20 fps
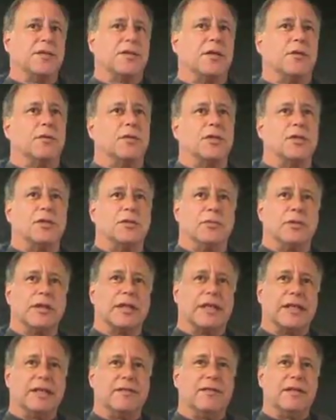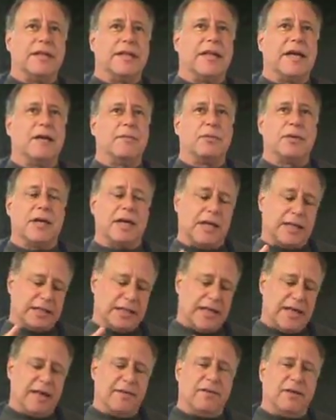So oh. we're, we're giving that
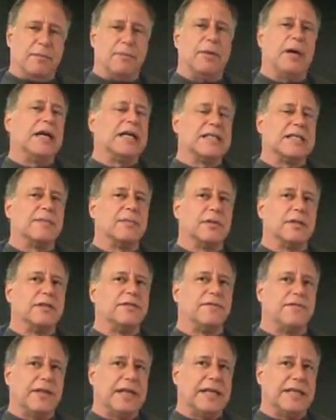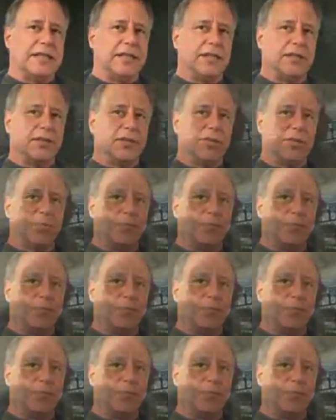product every possible advantage.